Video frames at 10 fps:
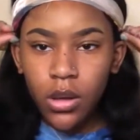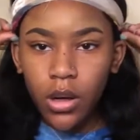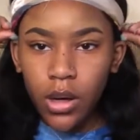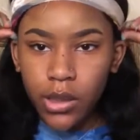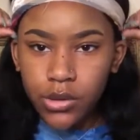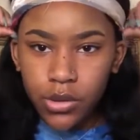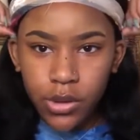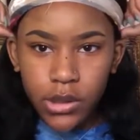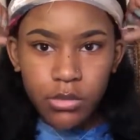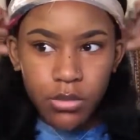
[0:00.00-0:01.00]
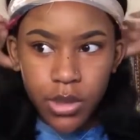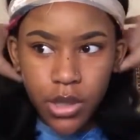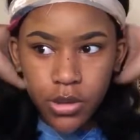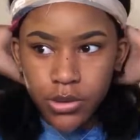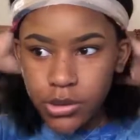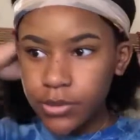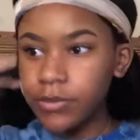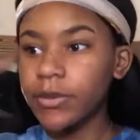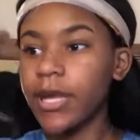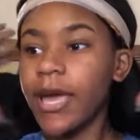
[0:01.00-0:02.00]
All right, so I did my brows,
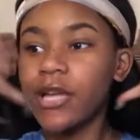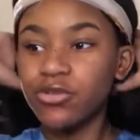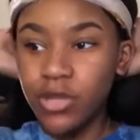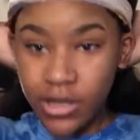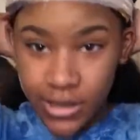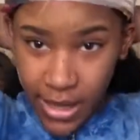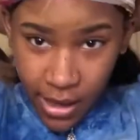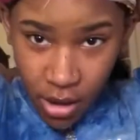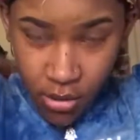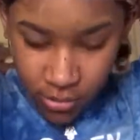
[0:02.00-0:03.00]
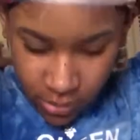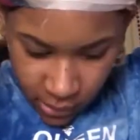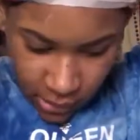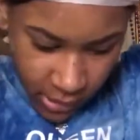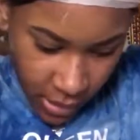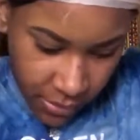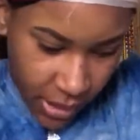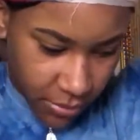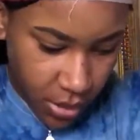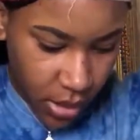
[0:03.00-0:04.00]
as you can tell, cause I'm
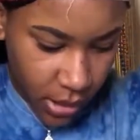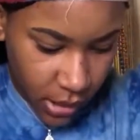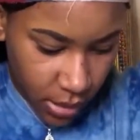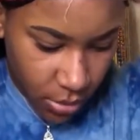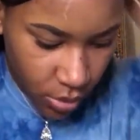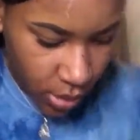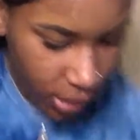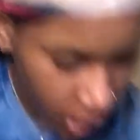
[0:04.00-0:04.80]
not bored anymore.